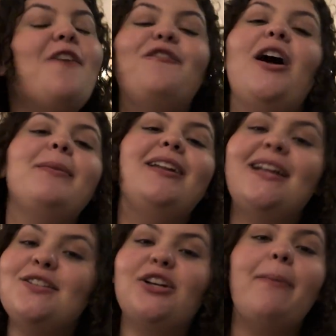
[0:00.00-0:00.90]
Follow me on
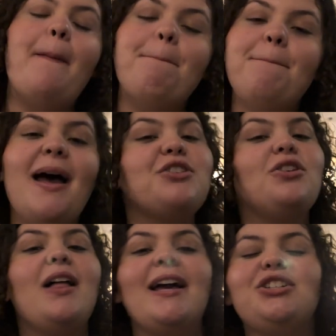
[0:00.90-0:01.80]
Instagram at
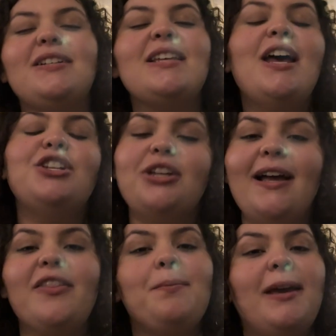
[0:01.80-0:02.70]
Magical Hijinx. Check
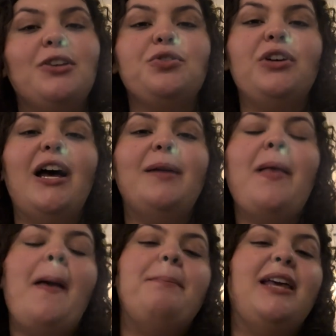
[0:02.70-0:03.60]
out the Patreon.
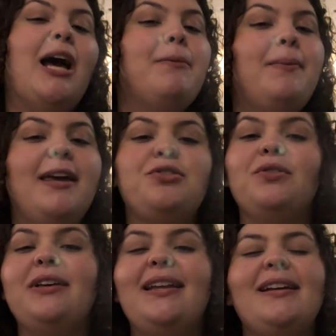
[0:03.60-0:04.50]
Become a patron
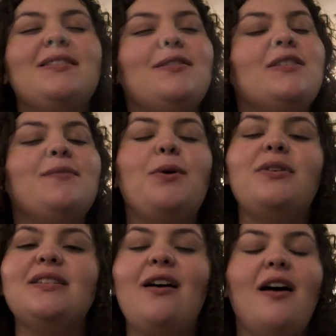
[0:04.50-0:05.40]
and get exclusive
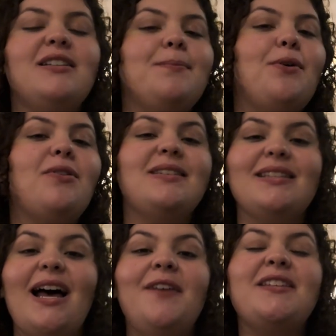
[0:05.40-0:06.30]
bonus content, bonus
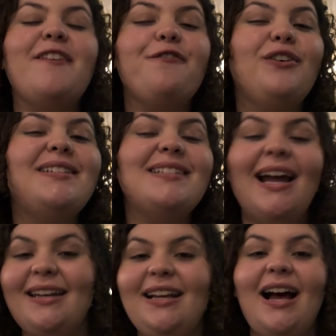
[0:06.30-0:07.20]
lives, a free
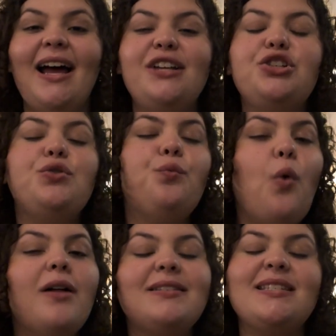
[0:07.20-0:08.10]
dining guide to
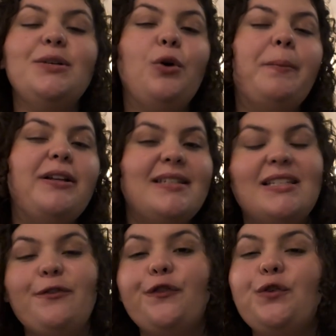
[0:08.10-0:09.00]
Walt Disney World by
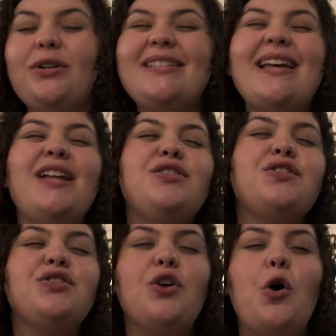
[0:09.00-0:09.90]
Disney for foodies, and
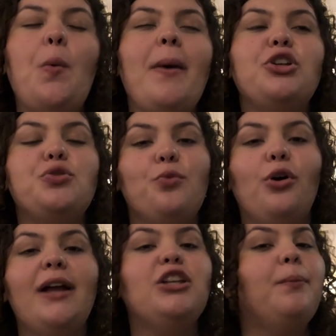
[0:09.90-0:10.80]
so much
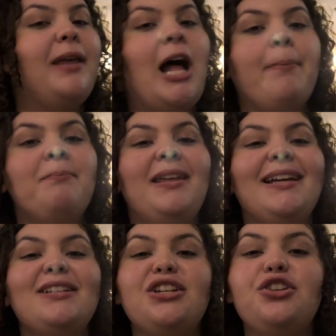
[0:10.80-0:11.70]
more. And you'll be helping me to
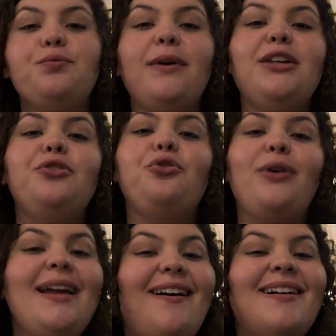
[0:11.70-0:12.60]
continue bringing you
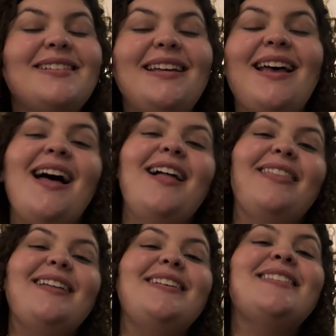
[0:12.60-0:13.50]
great content
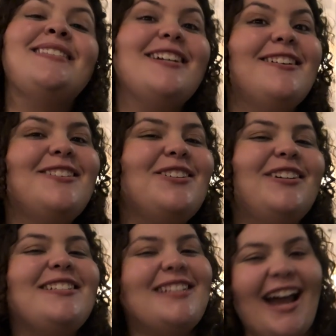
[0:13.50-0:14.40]
like these signature
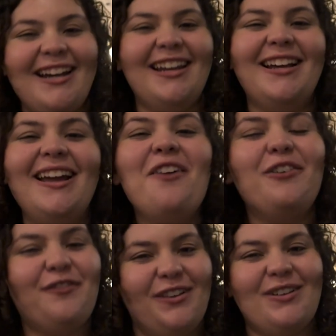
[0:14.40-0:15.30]
dining
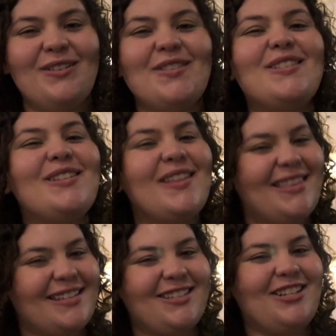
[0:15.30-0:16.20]
reviews to this